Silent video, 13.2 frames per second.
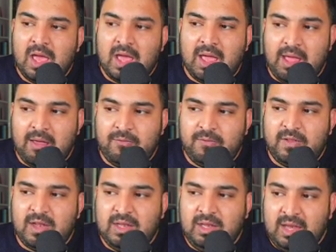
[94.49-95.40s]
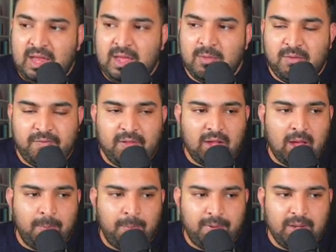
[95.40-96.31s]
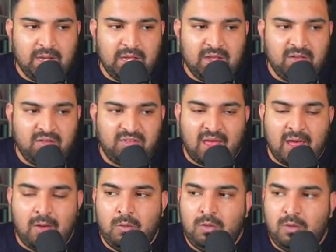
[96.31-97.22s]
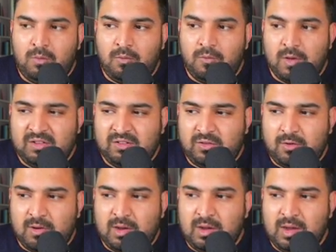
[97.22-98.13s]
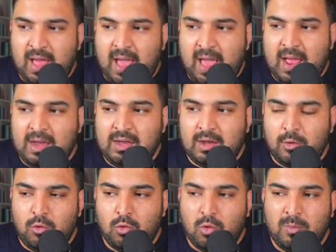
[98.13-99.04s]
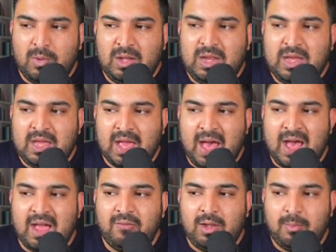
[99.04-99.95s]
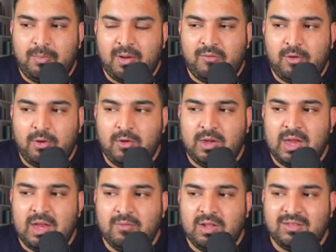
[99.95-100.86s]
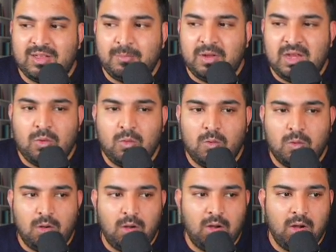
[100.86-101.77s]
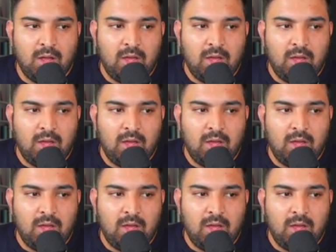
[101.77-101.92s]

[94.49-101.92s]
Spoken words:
If the name of the company sound Western, and normally I will prefer to deal with somebody who are,